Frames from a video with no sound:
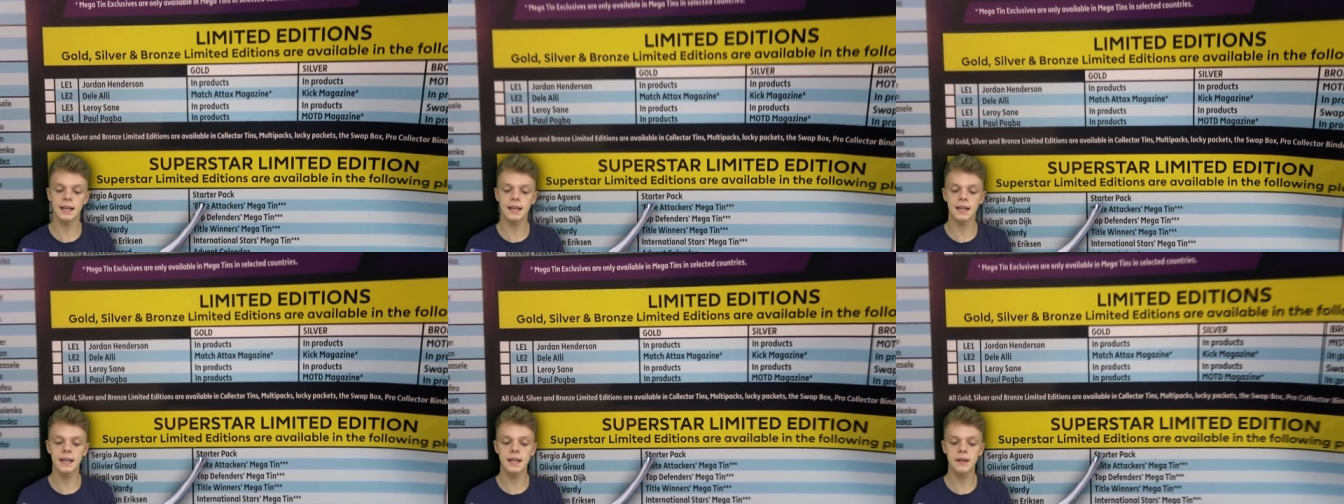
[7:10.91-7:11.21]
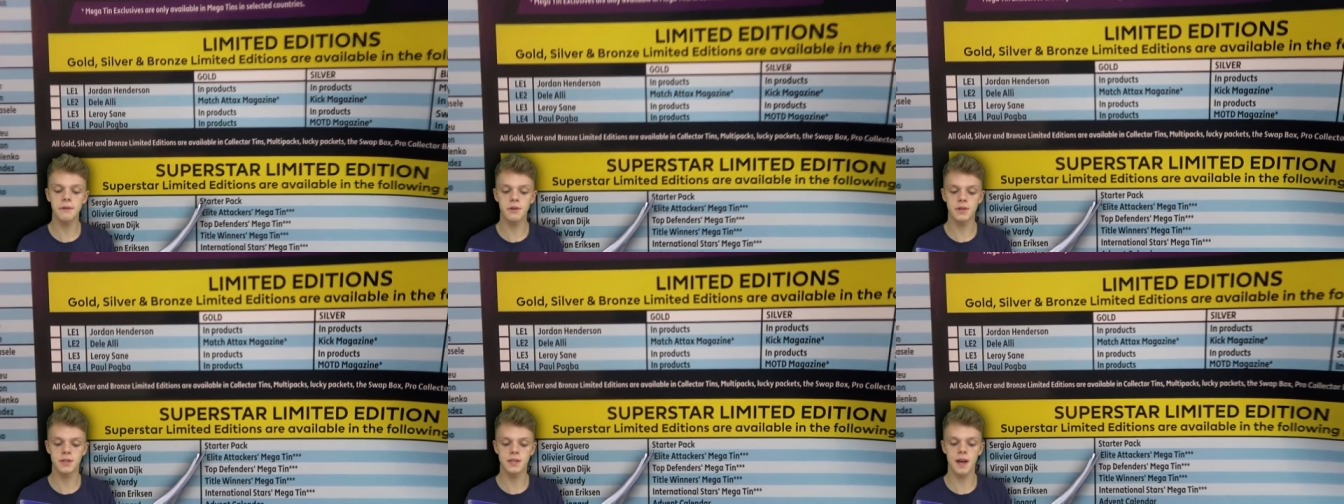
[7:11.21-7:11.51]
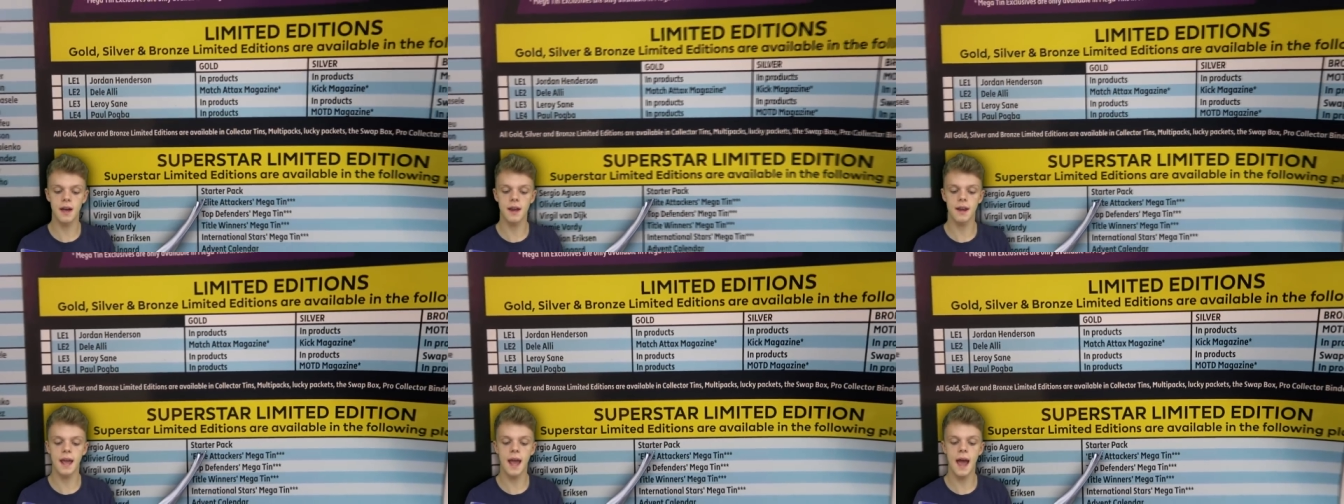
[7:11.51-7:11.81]
Leroy
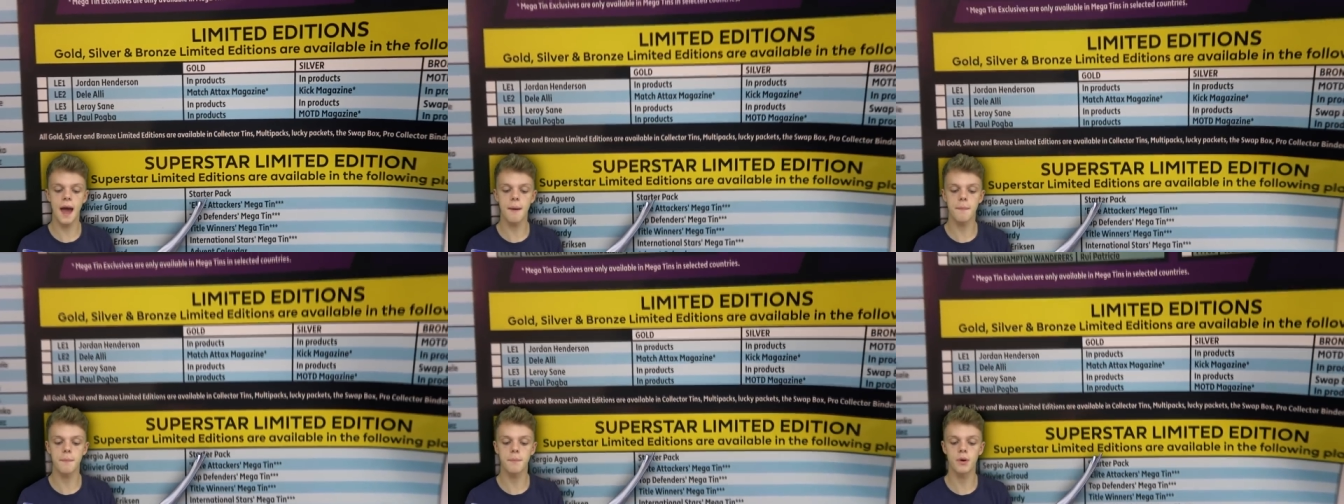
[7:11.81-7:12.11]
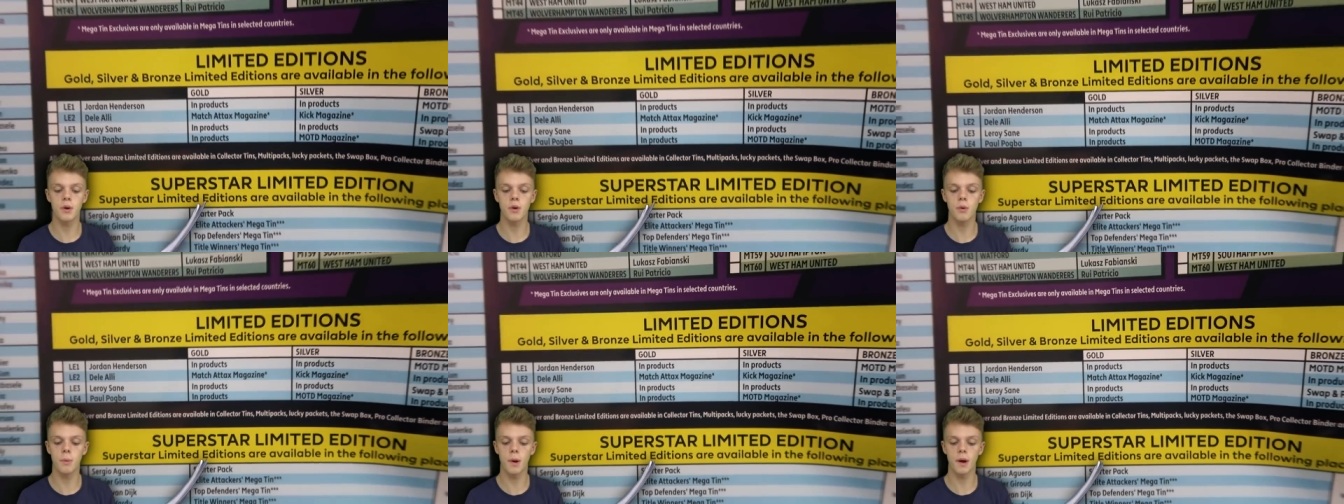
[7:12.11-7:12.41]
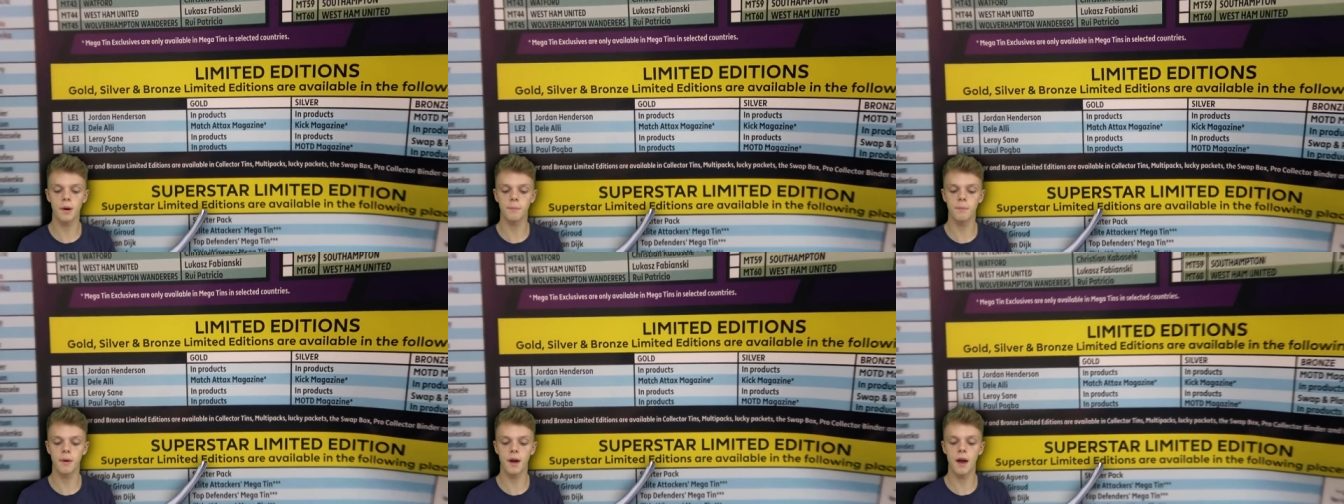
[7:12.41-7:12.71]
Sane and Paul
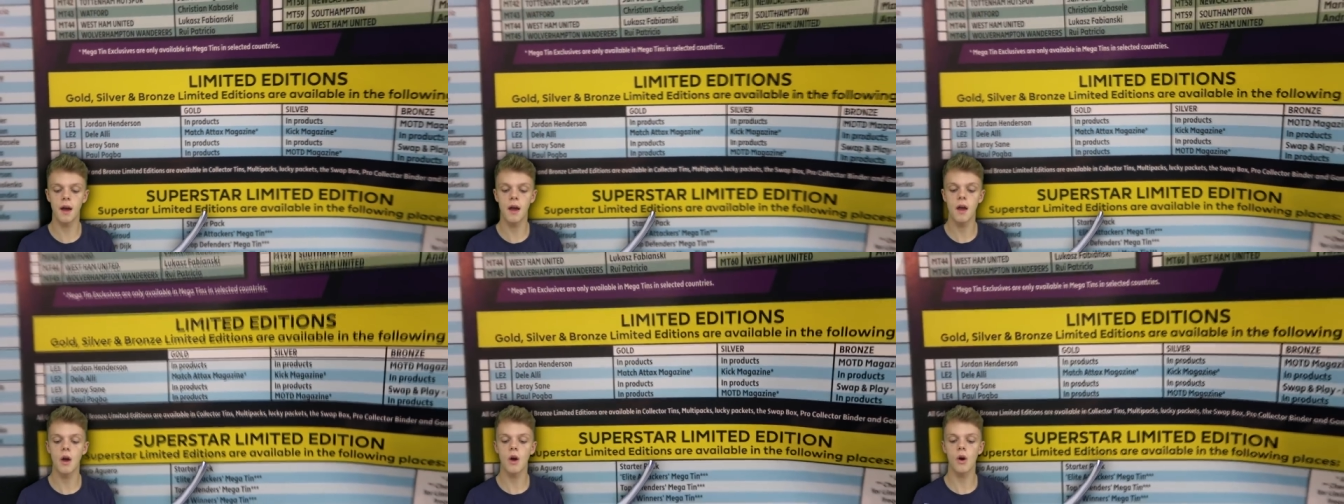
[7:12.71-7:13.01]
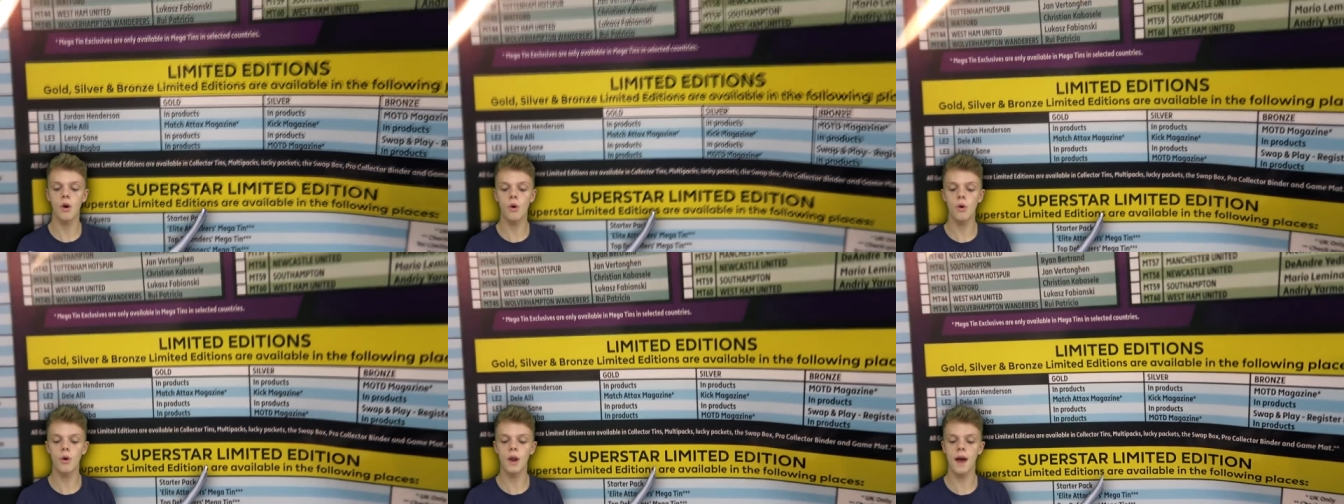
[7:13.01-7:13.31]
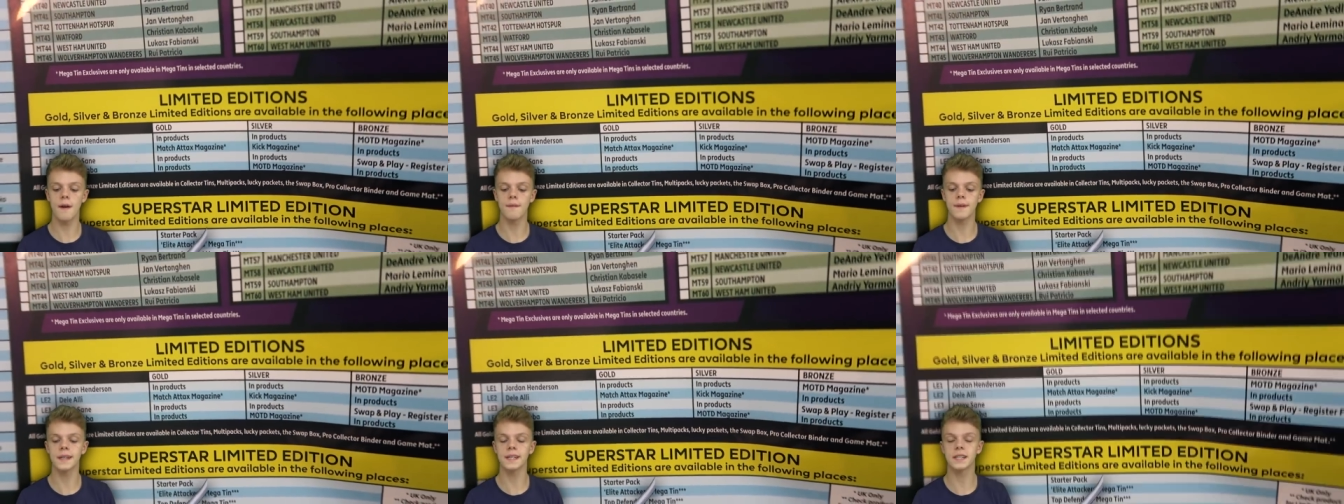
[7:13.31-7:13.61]
Pogba all
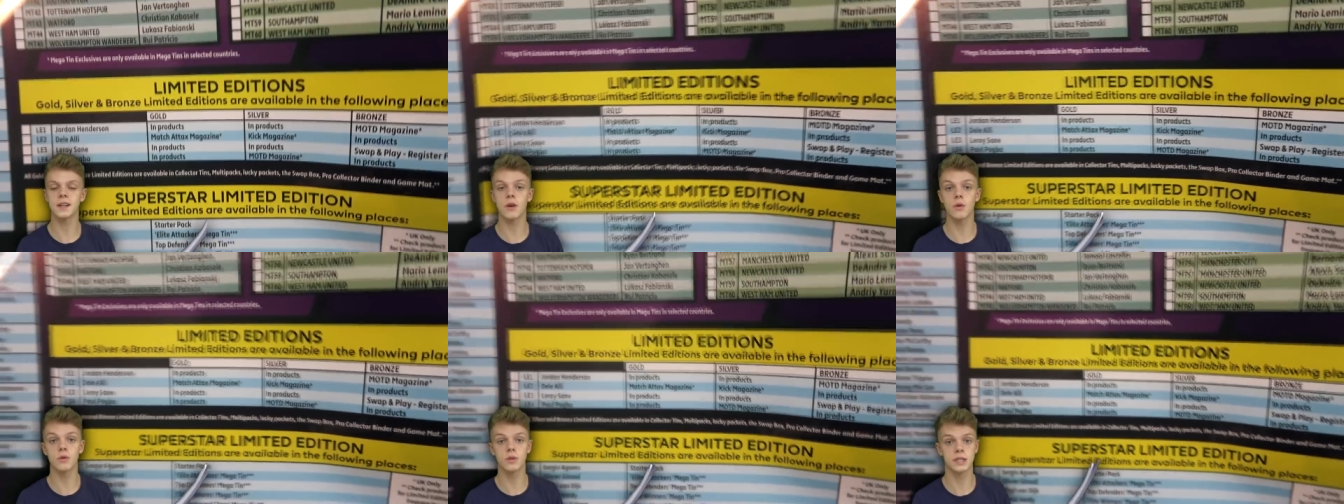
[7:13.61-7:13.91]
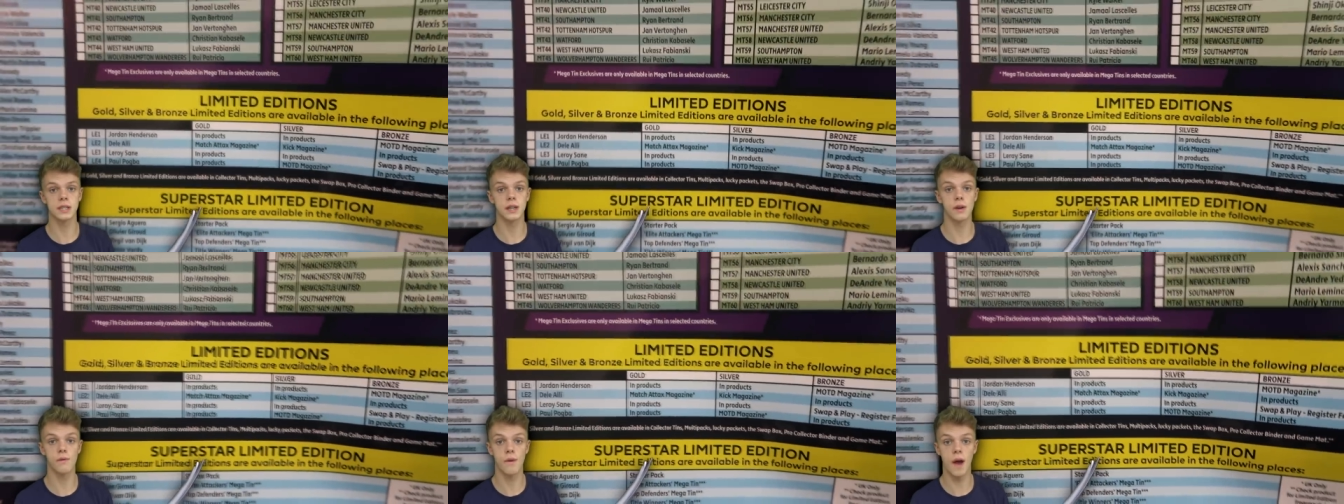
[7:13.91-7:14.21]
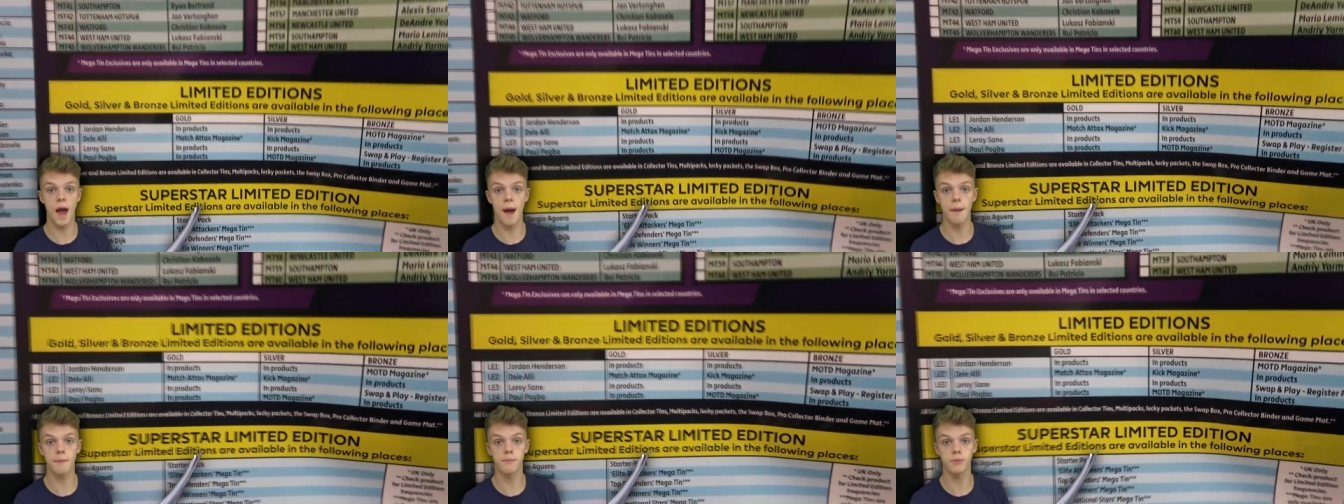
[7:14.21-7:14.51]
have a gold, silver
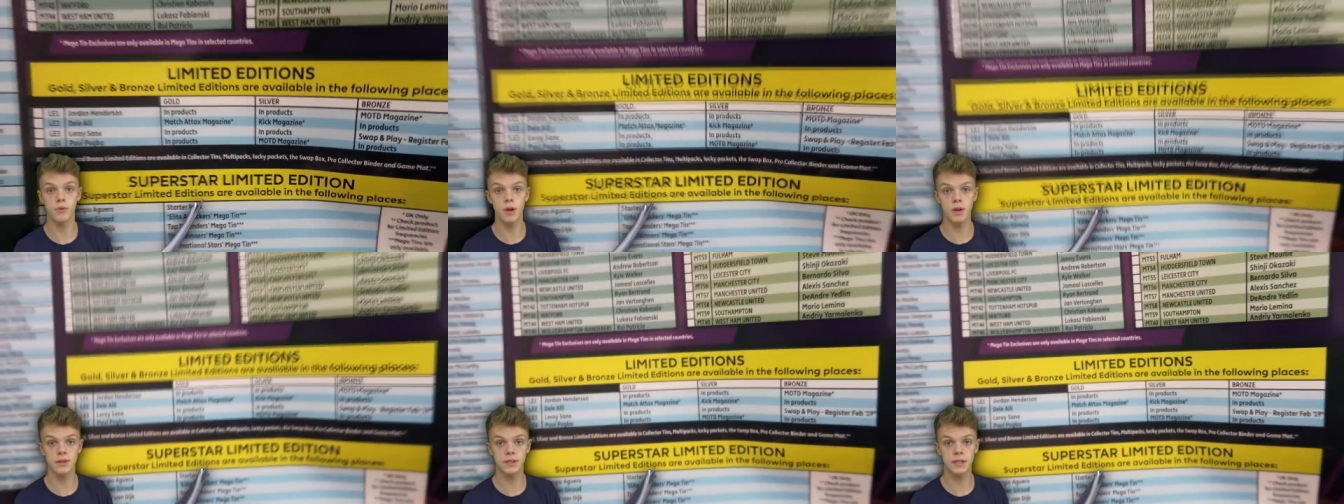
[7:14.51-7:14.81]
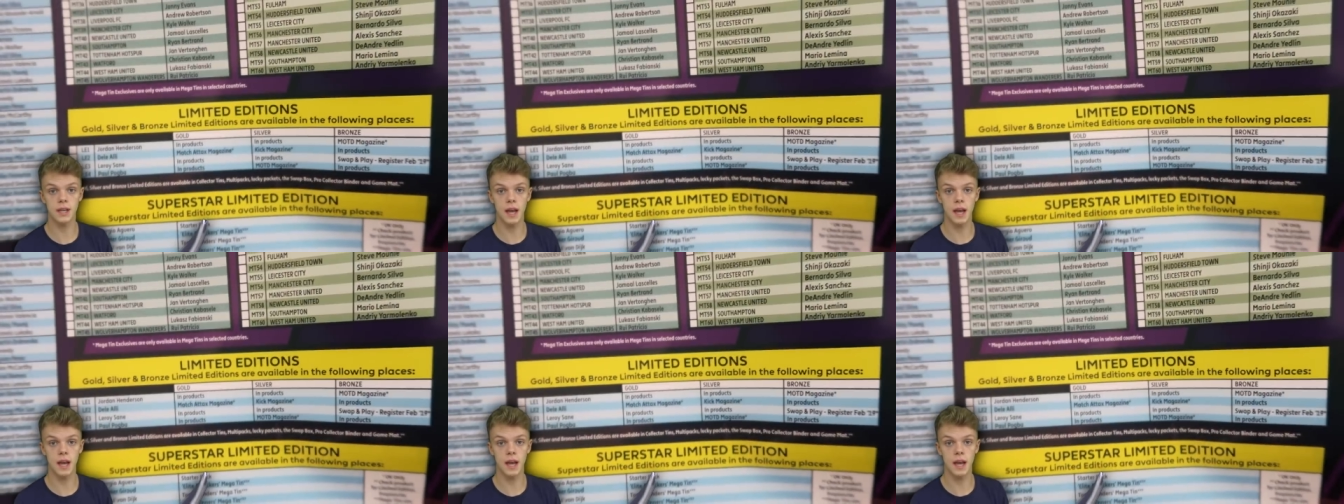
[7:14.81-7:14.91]
and bronze